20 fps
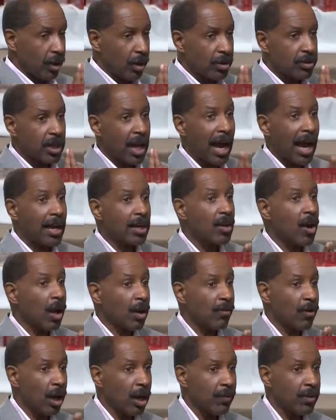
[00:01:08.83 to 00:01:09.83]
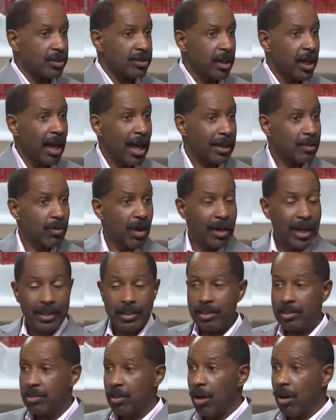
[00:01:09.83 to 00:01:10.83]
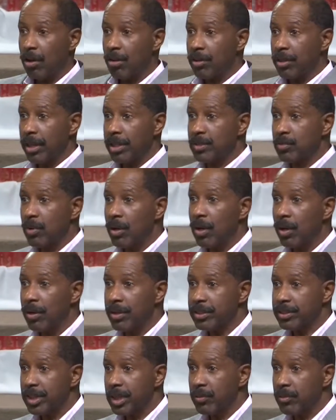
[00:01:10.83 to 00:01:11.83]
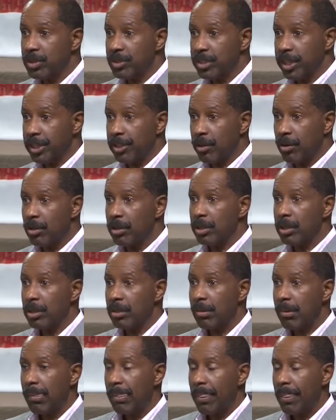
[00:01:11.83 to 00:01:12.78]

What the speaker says: There's a higher calling for all of us. That's why I like this song as well, as Kim was singing earlier.